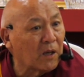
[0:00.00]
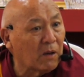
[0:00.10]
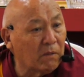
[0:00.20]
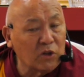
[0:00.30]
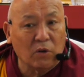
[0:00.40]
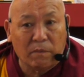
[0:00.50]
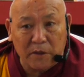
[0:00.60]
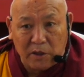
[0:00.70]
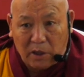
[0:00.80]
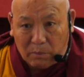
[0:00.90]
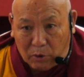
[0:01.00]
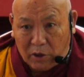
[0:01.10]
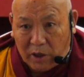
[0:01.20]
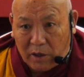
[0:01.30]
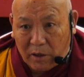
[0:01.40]
With your physical
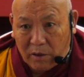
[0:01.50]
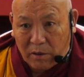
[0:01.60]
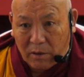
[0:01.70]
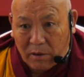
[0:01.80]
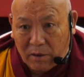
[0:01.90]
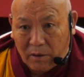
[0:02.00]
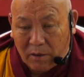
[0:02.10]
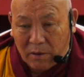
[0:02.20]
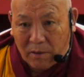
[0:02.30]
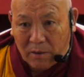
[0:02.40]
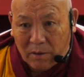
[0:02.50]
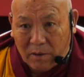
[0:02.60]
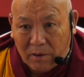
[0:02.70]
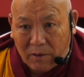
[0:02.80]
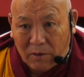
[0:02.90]
body,
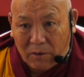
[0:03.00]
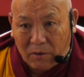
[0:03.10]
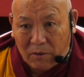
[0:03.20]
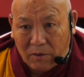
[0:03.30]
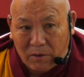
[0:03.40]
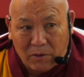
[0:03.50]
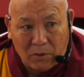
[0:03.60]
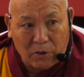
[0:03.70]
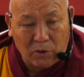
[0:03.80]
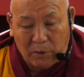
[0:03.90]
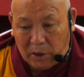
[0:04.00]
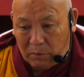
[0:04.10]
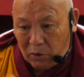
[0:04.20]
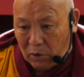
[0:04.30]
you know, you want to become an